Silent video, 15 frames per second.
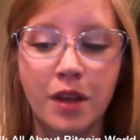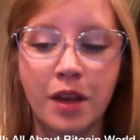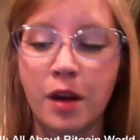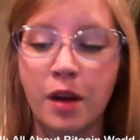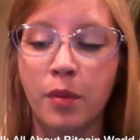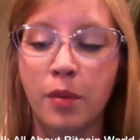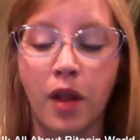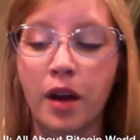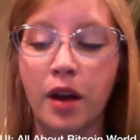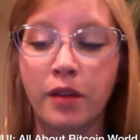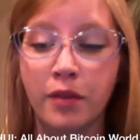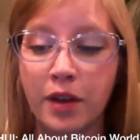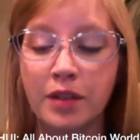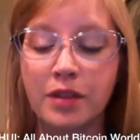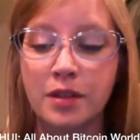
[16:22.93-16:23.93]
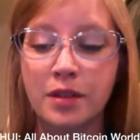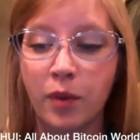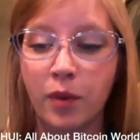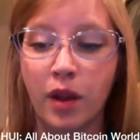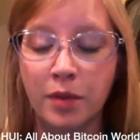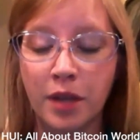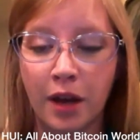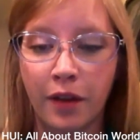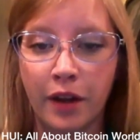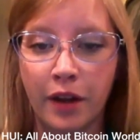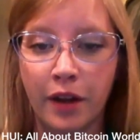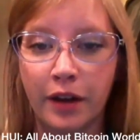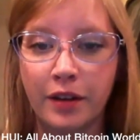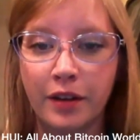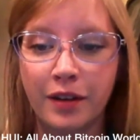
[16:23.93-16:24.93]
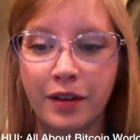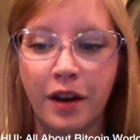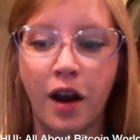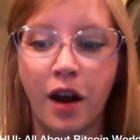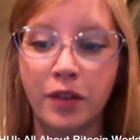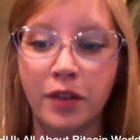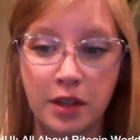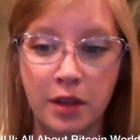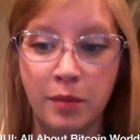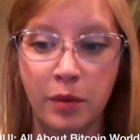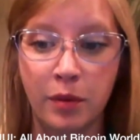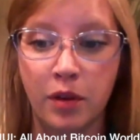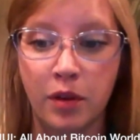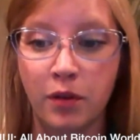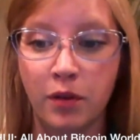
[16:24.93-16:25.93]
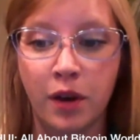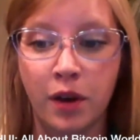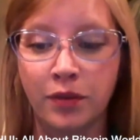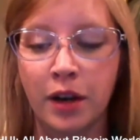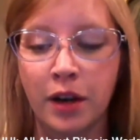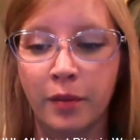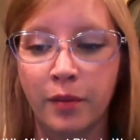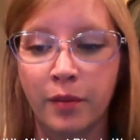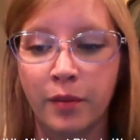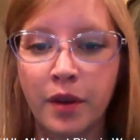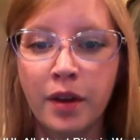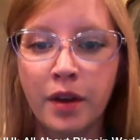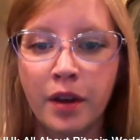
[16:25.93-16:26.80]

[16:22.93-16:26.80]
hit up a lot of events while I'm down there, and obviously meet with you if you have time.